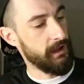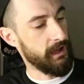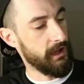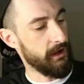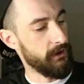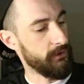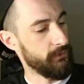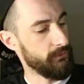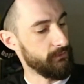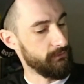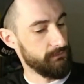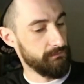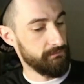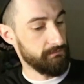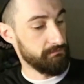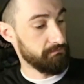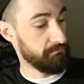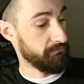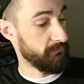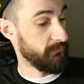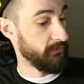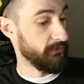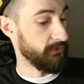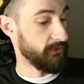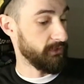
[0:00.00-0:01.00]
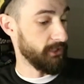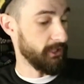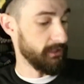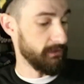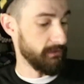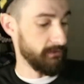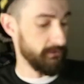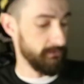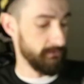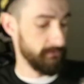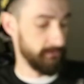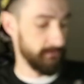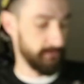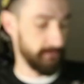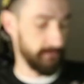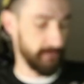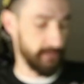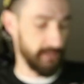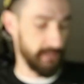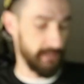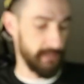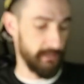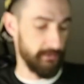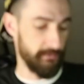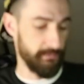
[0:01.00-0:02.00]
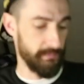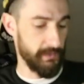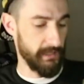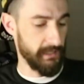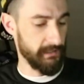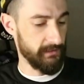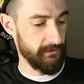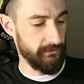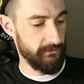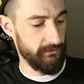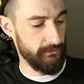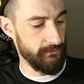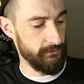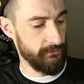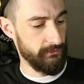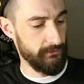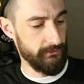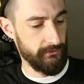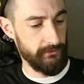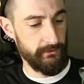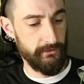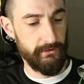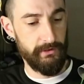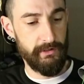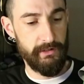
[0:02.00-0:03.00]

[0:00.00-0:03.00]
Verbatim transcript: how thorough they inspect the shoes.